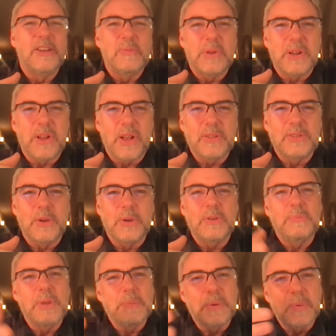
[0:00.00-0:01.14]
but also
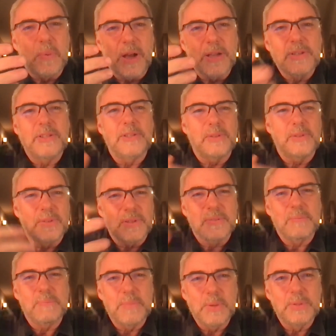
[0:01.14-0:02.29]
if people watch this
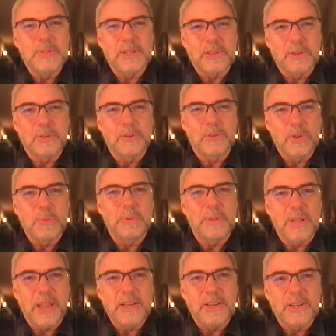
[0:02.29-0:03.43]
music group
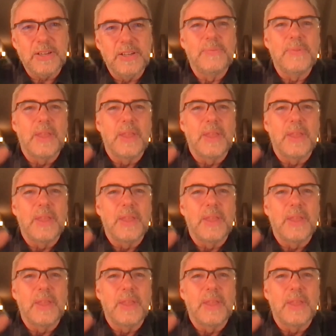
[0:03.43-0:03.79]
later